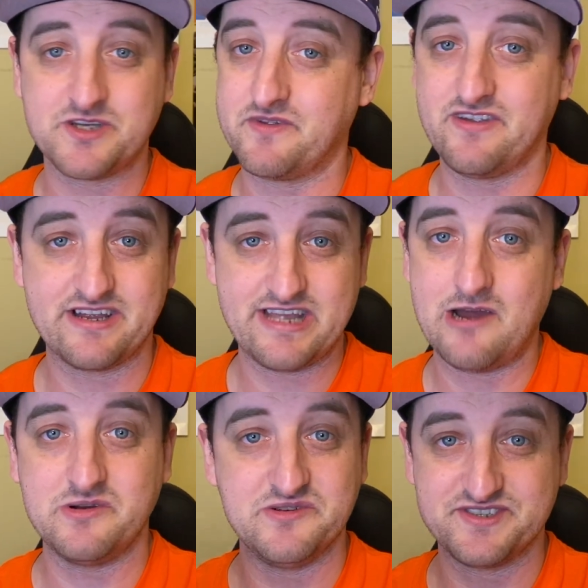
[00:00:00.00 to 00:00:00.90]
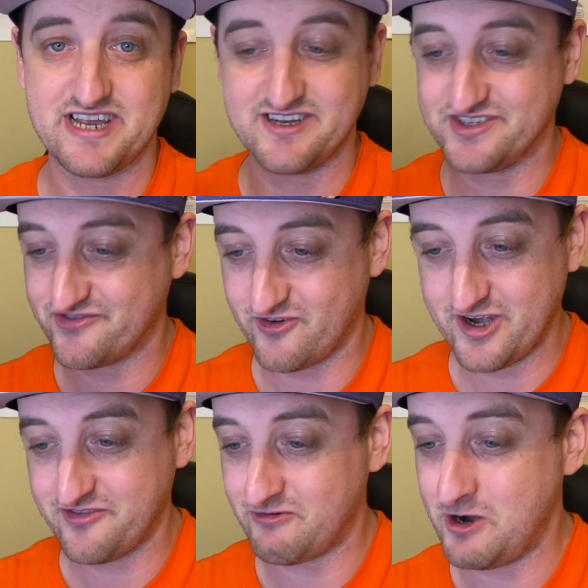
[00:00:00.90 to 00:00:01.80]
something like that, when he was taking his
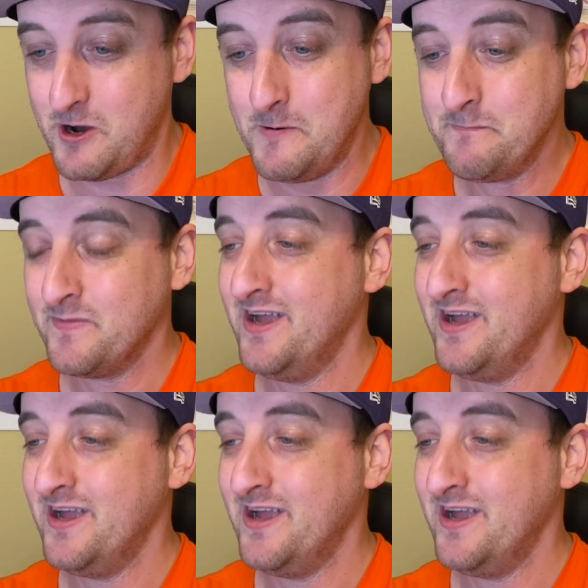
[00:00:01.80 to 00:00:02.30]
free throw.